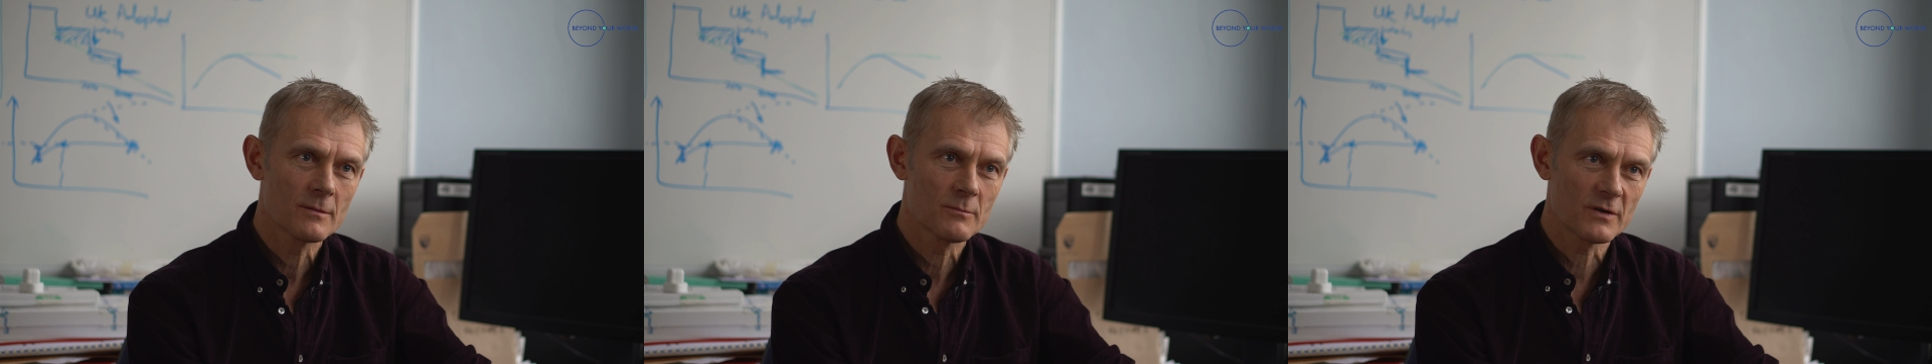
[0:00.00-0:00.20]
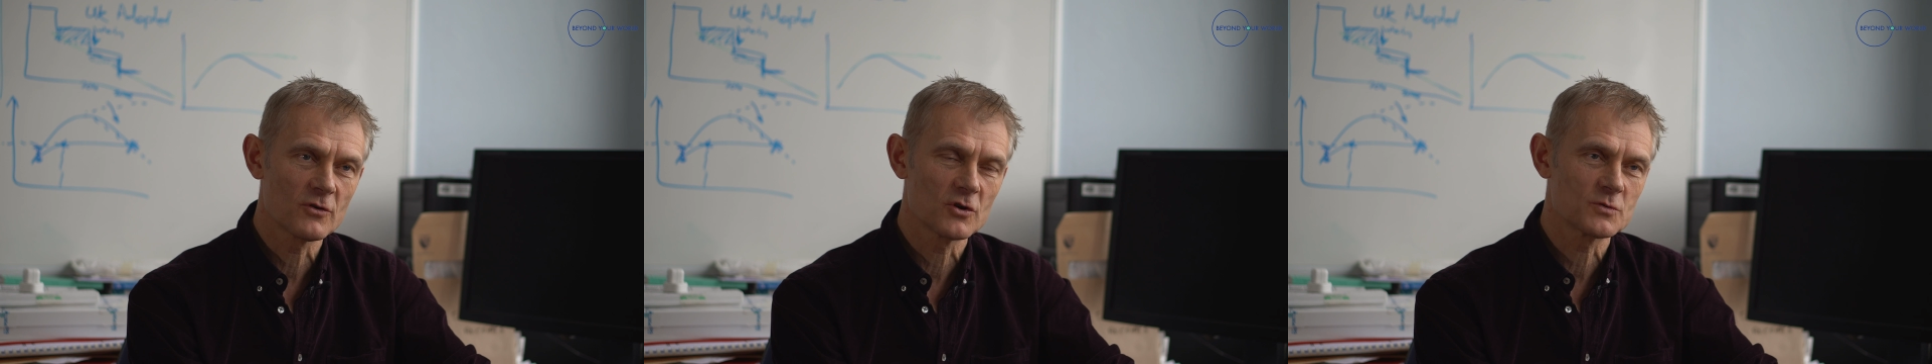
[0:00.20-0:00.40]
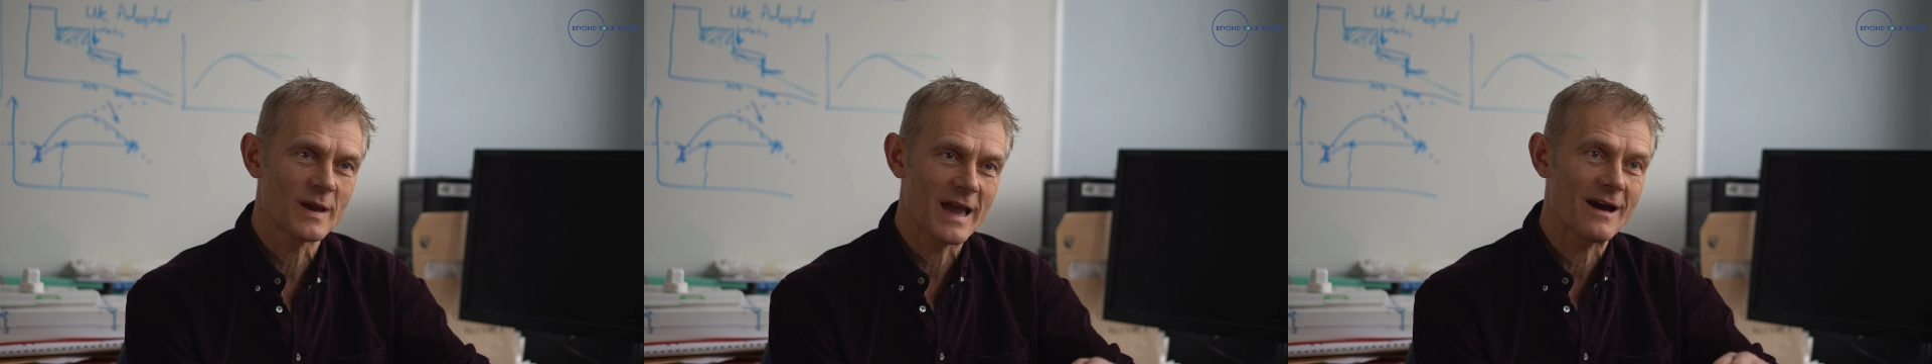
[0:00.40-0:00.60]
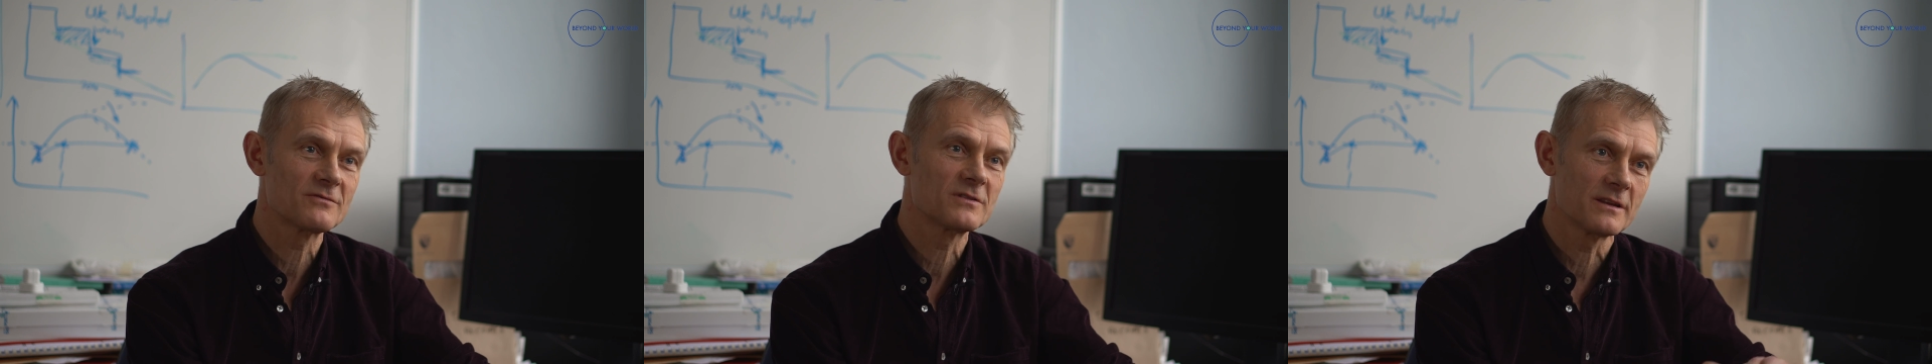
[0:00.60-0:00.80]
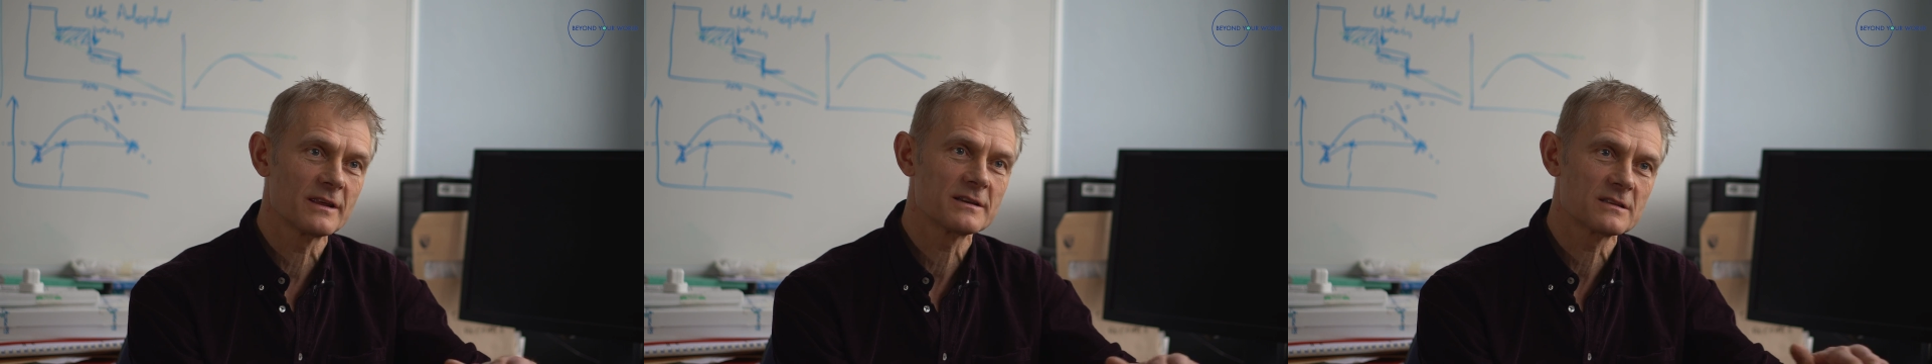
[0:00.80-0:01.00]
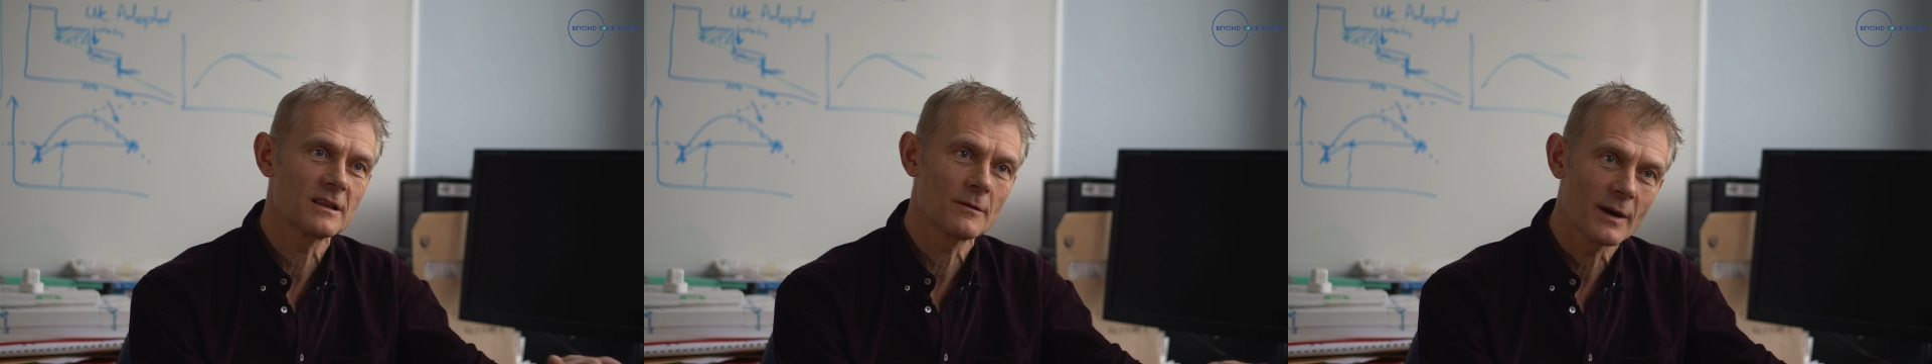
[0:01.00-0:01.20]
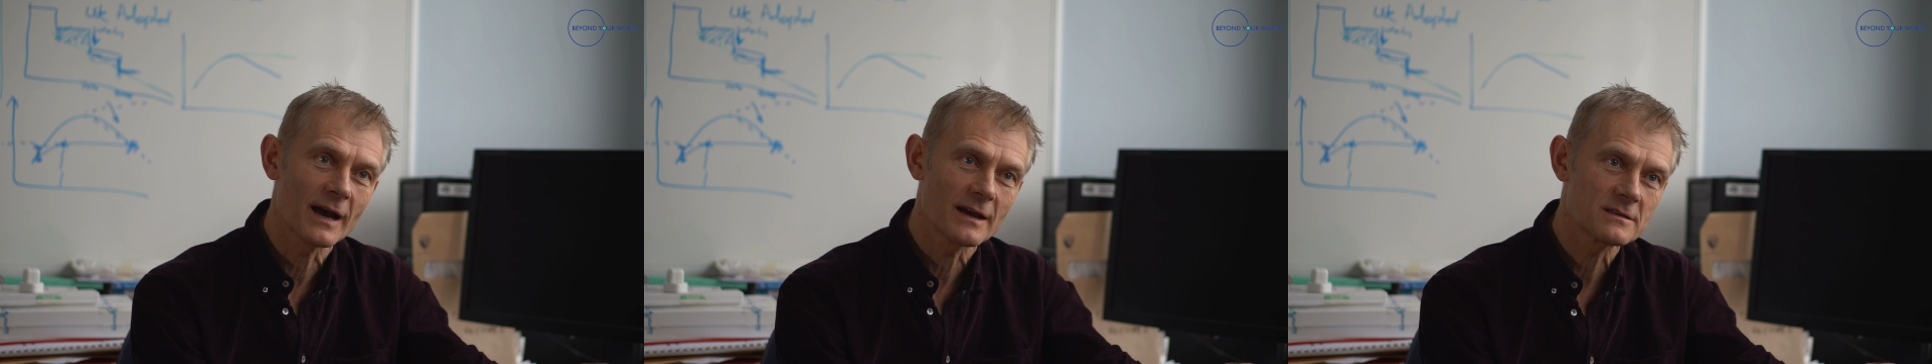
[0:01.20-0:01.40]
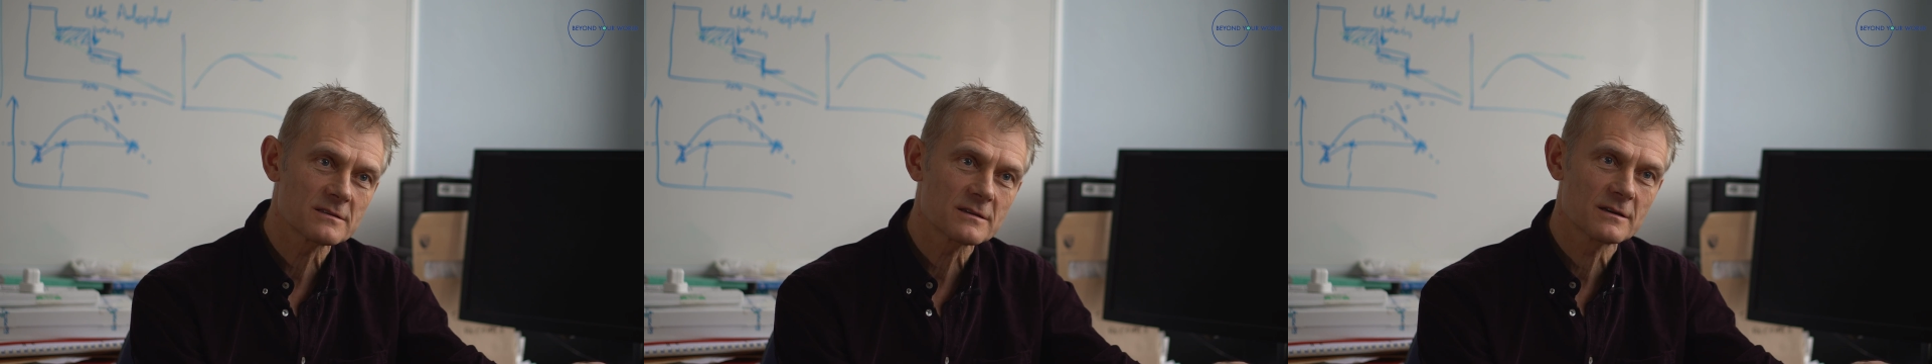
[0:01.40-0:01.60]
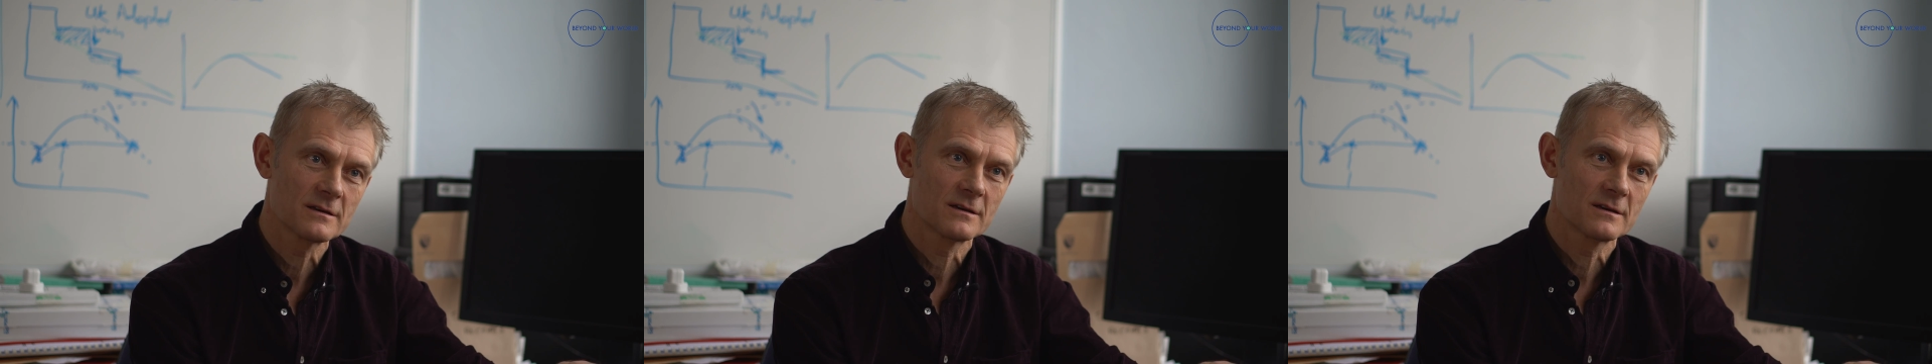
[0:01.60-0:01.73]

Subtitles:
But of course we have done this in the past.